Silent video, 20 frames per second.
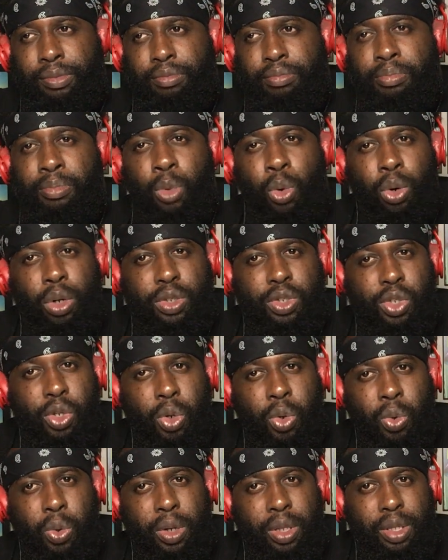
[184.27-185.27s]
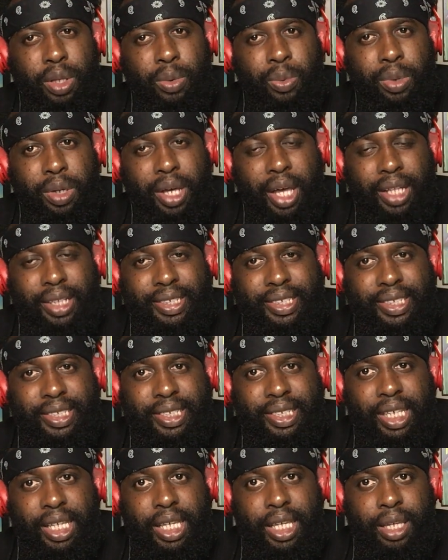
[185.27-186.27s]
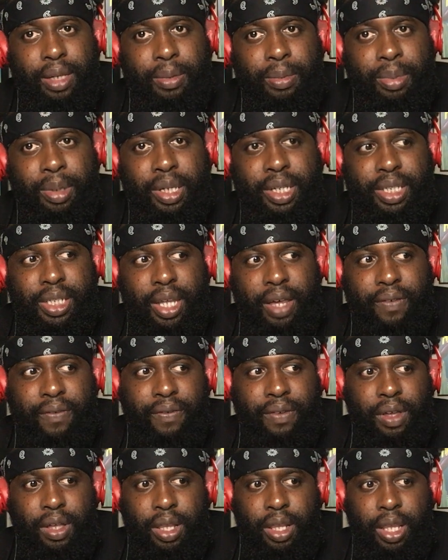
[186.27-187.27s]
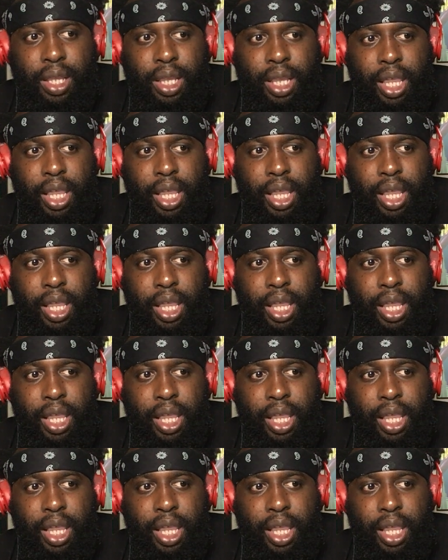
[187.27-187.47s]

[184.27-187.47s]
more to it than we got to see because I felt